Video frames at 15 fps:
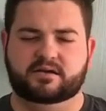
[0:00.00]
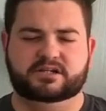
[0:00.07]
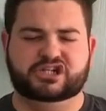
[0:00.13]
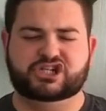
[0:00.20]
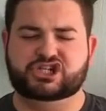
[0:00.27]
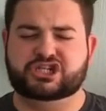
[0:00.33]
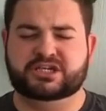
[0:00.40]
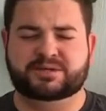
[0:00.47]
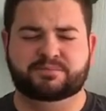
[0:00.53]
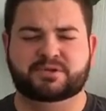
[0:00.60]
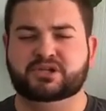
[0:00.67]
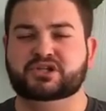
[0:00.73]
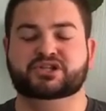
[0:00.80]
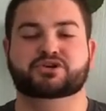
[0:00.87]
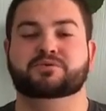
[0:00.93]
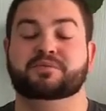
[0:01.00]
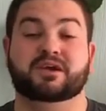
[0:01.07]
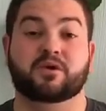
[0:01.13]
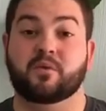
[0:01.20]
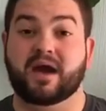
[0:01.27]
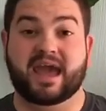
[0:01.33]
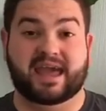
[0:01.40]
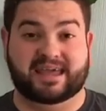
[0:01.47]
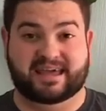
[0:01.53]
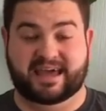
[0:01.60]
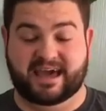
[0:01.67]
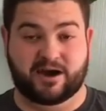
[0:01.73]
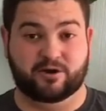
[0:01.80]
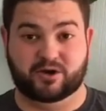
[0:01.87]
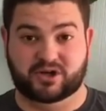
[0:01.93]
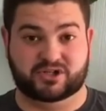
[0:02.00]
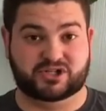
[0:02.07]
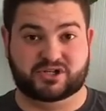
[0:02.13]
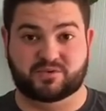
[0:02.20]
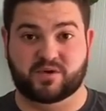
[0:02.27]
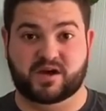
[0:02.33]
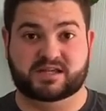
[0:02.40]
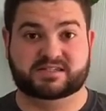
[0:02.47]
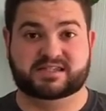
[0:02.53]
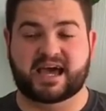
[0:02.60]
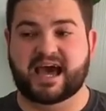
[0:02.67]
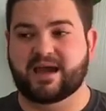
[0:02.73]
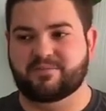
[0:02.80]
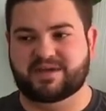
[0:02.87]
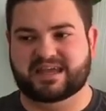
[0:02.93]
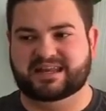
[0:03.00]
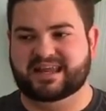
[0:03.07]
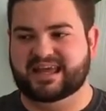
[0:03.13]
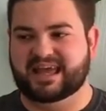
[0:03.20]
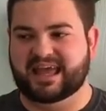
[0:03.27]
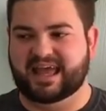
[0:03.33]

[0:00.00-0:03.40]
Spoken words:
she blew me away how good she was. I mean,